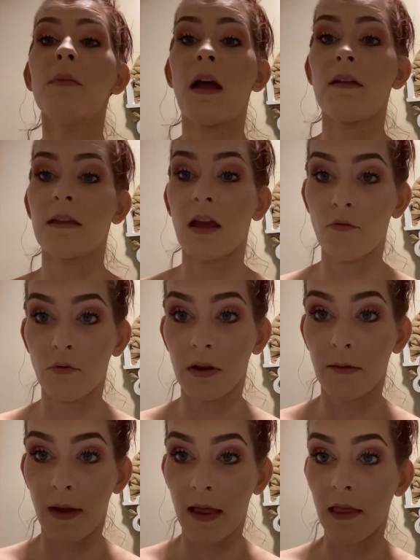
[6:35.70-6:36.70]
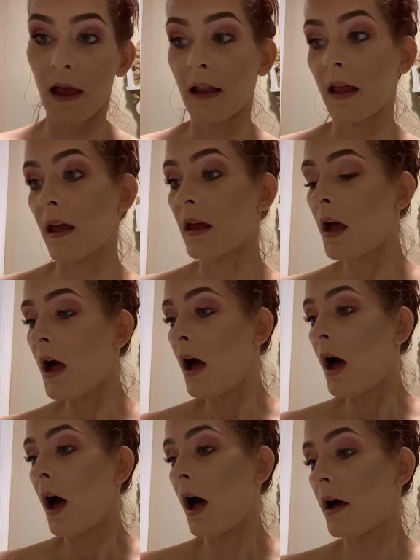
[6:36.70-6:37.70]
has like really bad lighting.
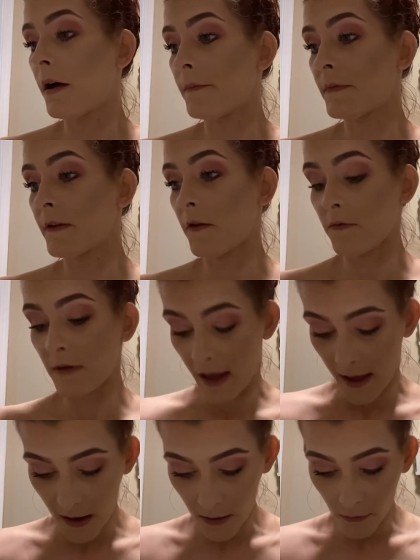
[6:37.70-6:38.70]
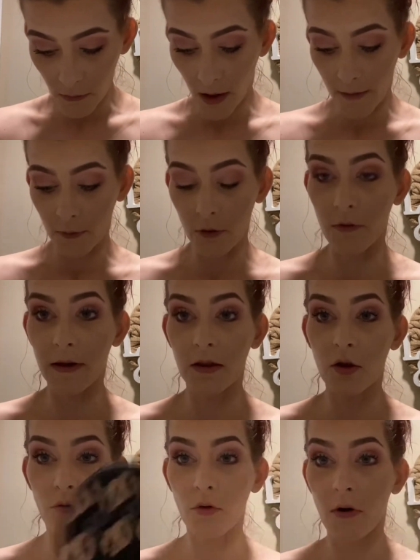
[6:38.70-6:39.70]
Um, so now I'm going
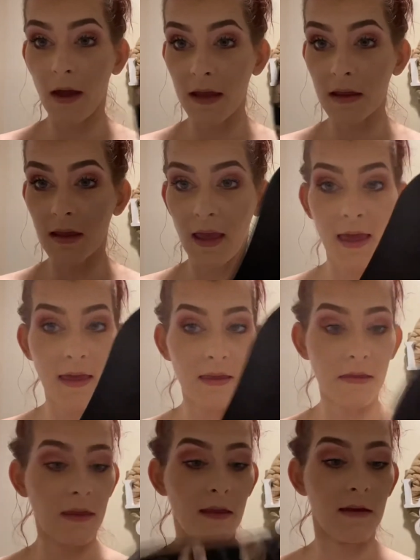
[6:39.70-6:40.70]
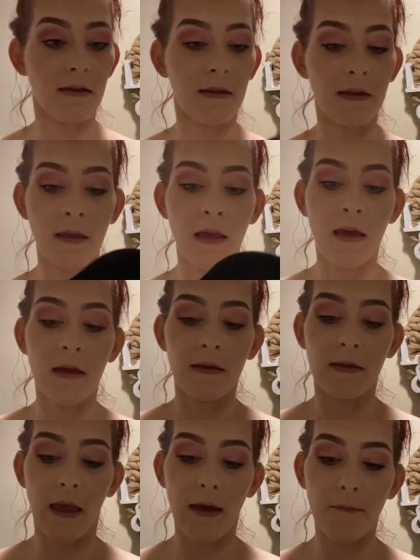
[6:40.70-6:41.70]
to go ahead and take this
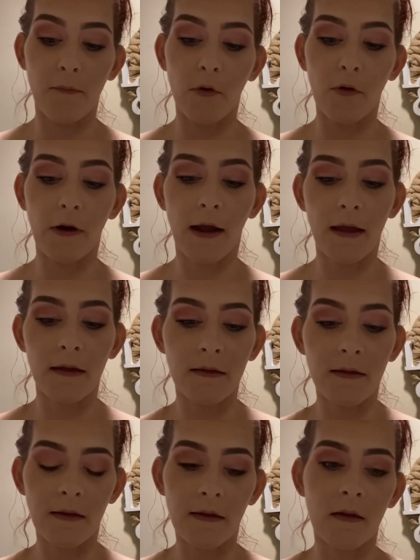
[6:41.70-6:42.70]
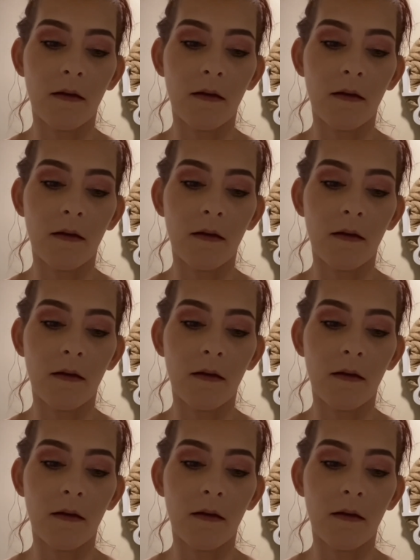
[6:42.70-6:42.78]
St. Moriz